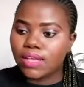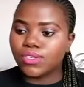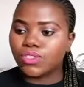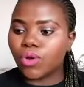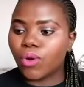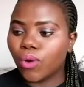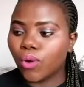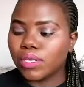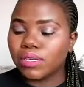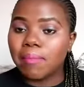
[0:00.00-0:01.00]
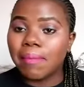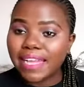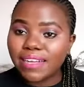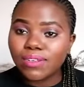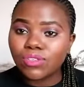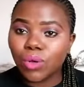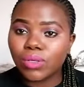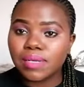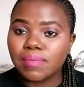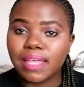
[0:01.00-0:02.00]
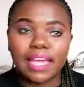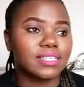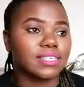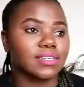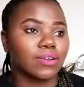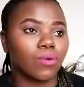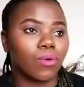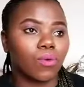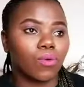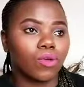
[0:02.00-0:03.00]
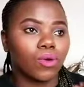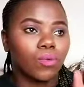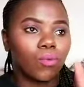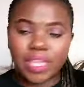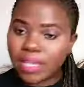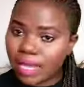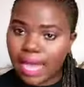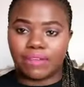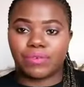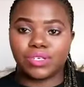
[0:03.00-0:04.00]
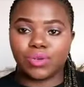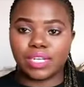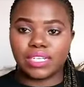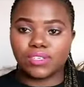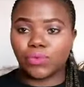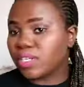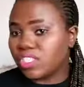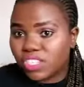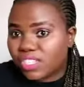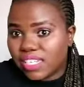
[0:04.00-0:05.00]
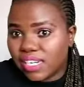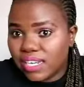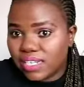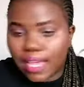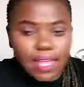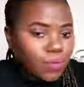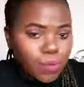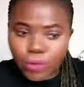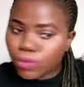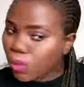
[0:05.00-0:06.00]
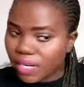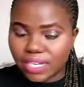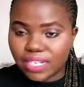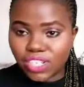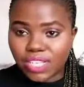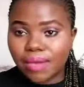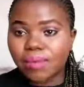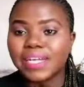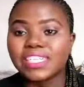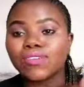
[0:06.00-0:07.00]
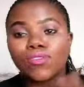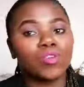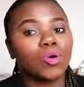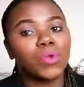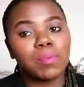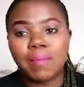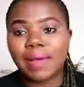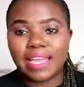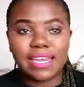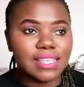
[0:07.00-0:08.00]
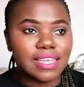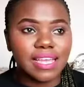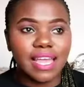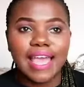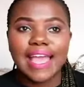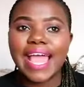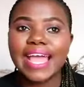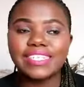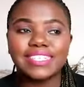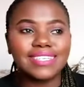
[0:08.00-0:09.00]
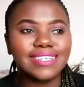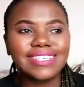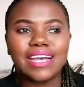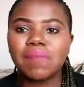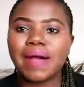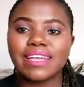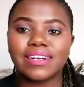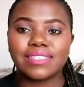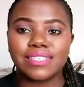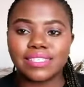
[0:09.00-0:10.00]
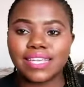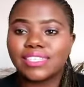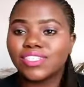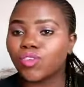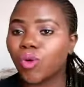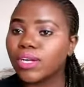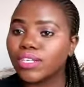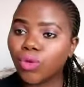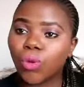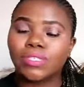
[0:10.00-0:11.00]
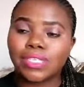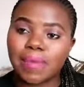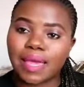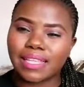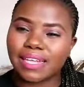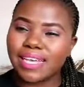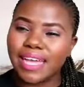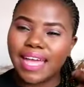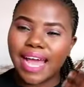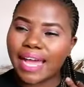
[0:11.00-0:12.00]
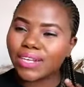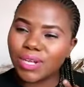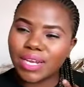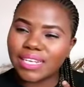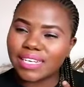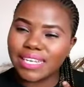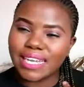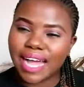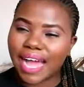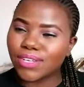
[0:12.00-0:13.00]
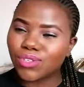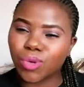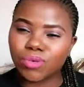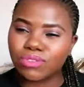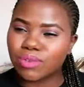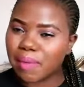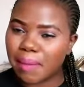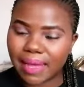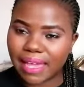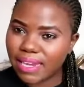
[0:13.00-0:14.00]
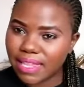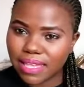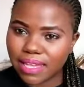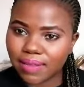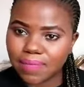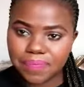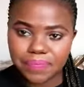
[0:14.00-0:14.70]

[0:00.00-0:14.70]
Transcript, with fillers: So Michael told him that we agreed on it. We just did it and we both wanted each other. But she could not remember anything. And she didn't tell Michael this. And she only told T-Bag that, actually, nigga, I don't remember anything.